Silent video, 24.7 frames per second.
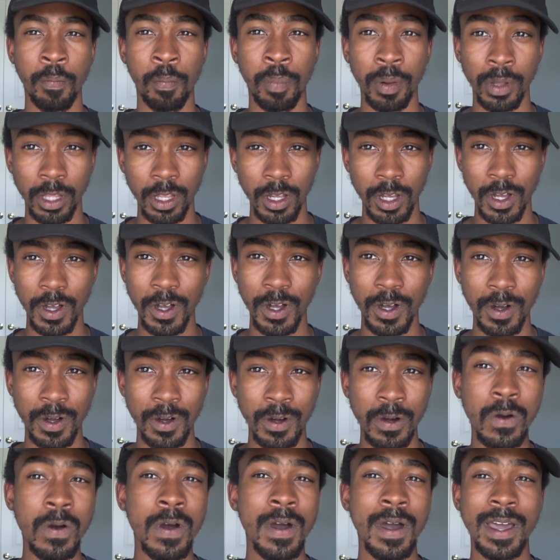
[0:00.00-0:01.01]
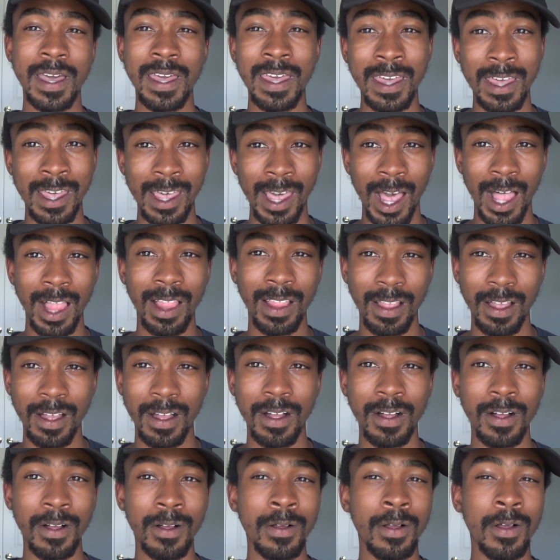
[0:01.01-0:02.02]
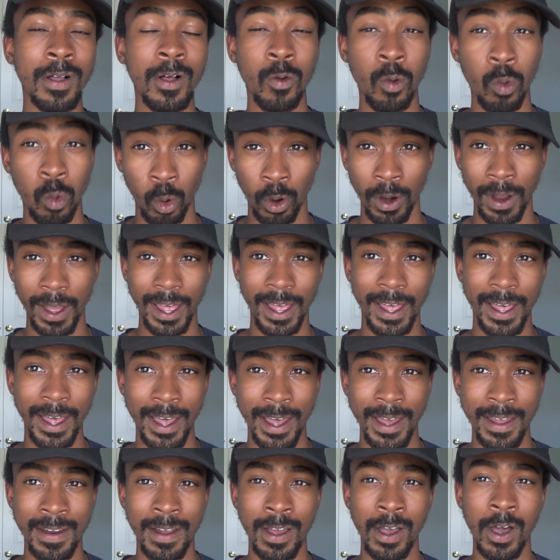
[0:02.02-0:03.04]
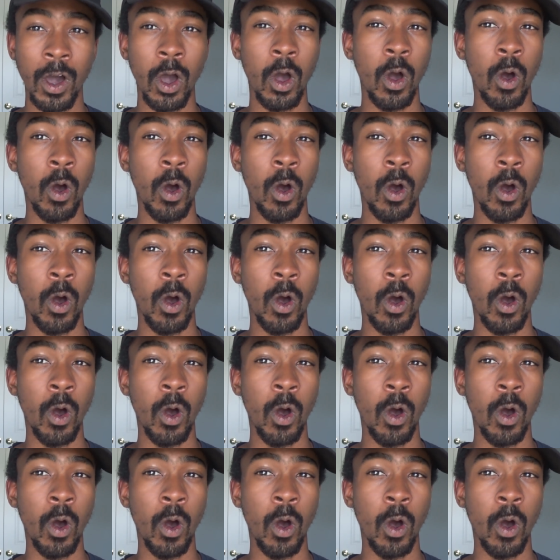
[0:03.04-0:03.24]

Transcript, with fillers: blue, yellow, red,